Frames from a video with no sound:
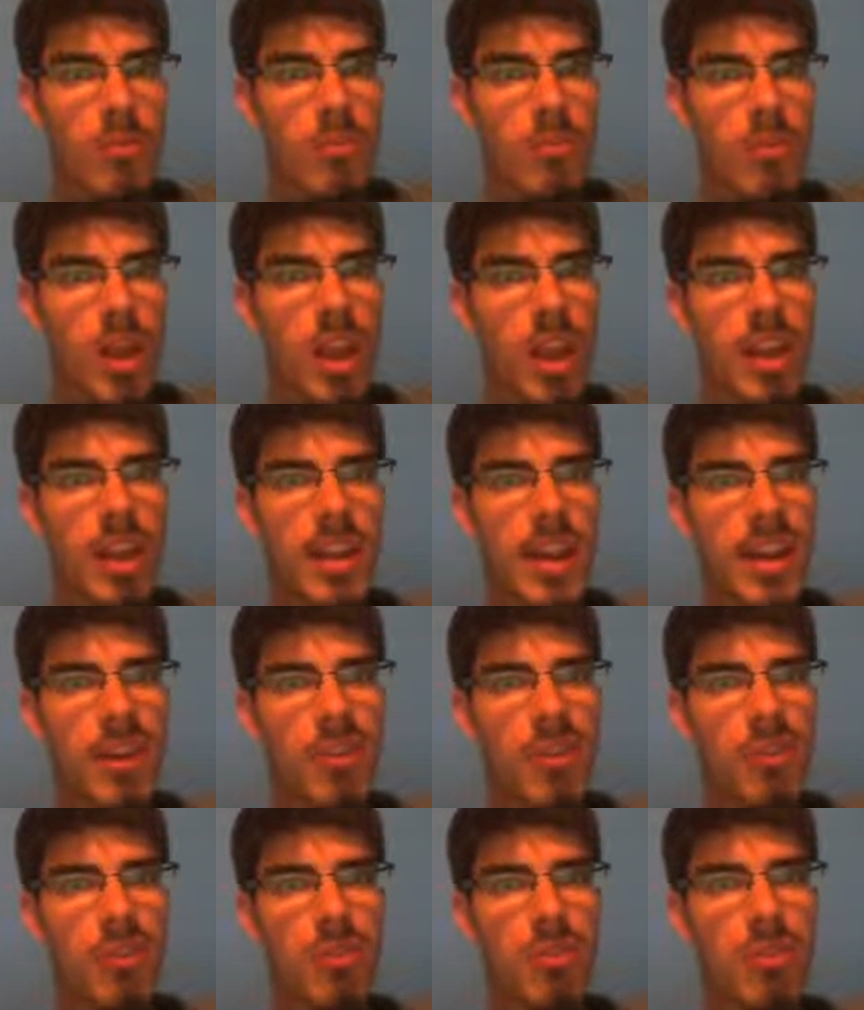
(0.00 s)
Right
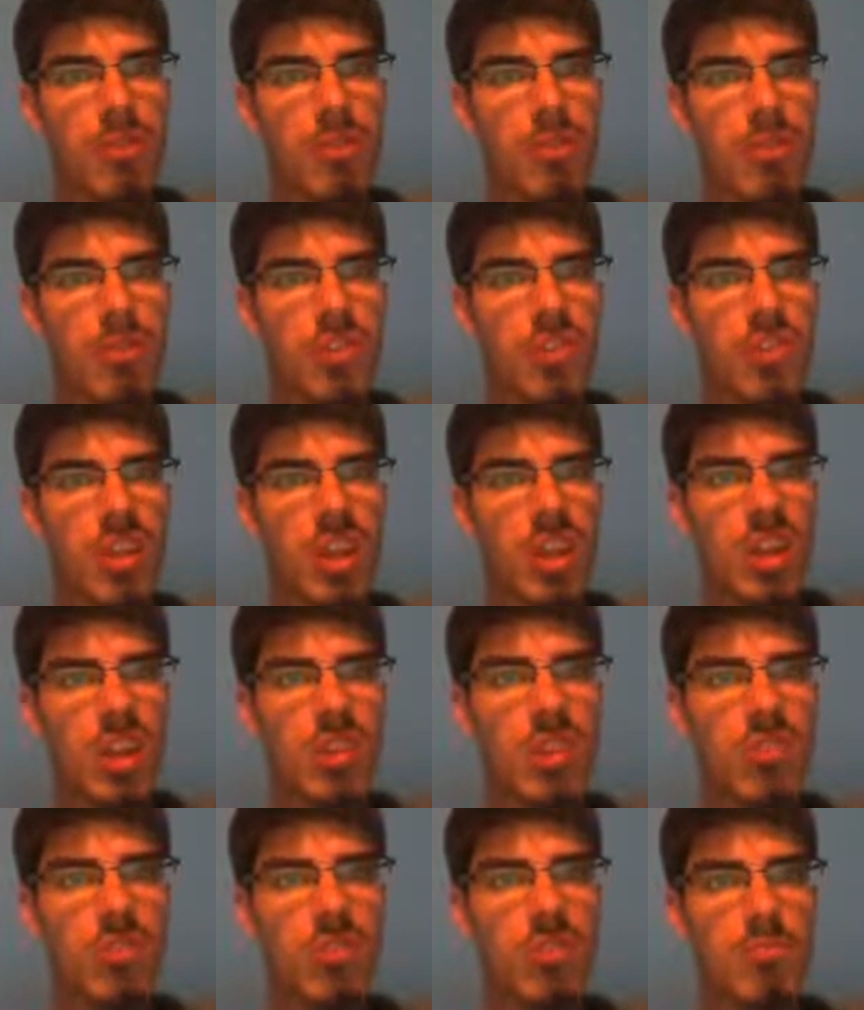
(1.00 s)
now, the
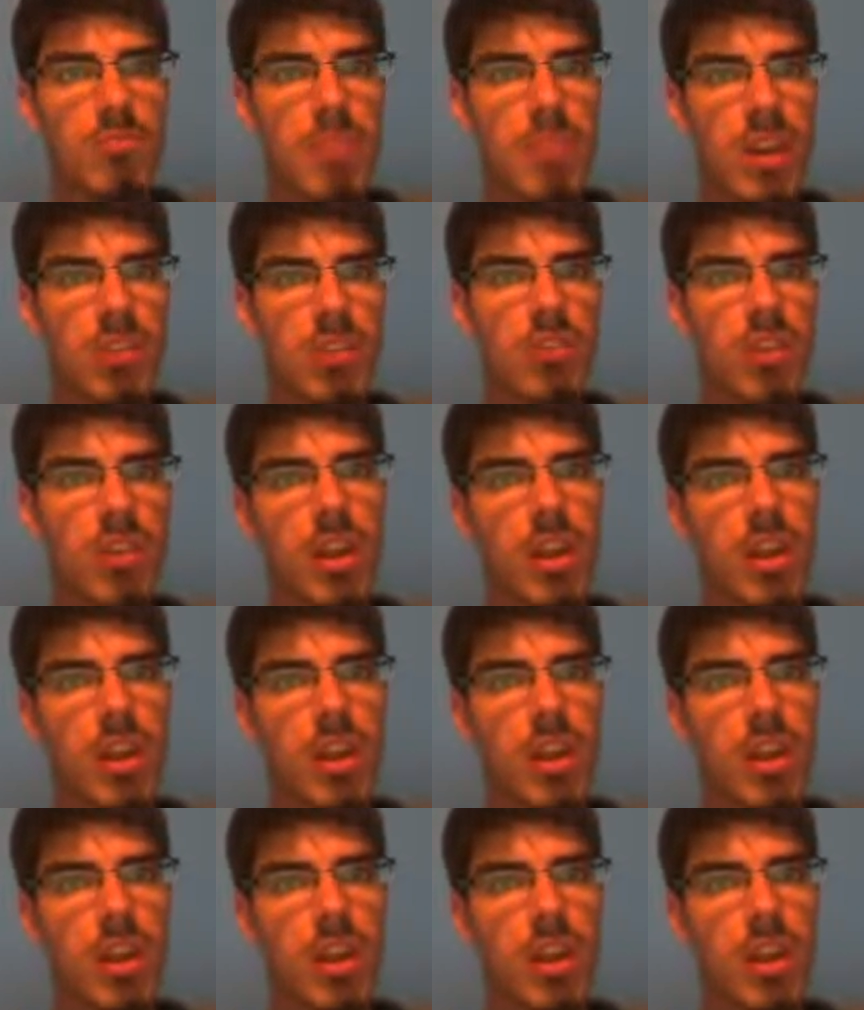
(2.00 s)
city is based